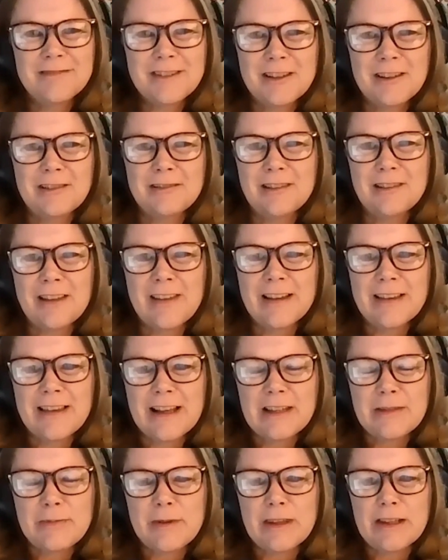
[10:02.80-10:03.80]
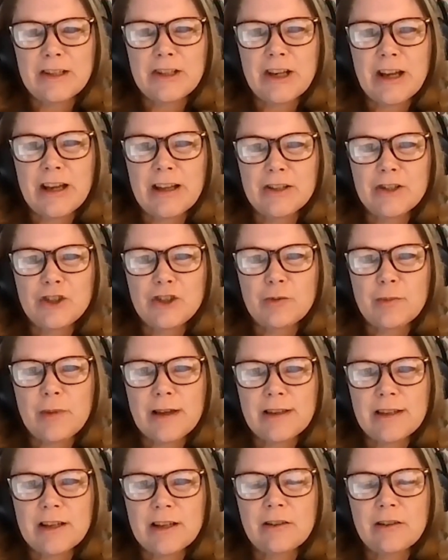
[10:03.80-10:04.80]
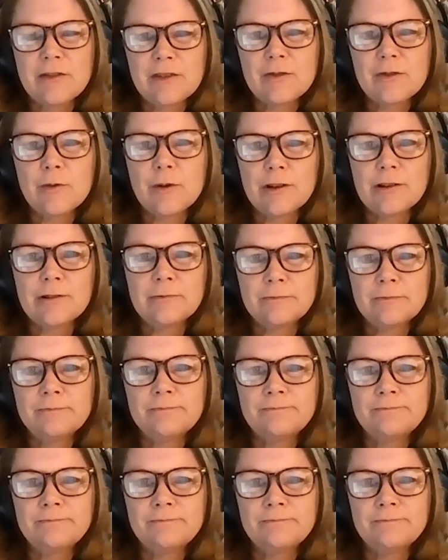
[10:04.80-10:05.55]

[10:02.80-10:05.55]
So I think that's been the challenge to myself as well.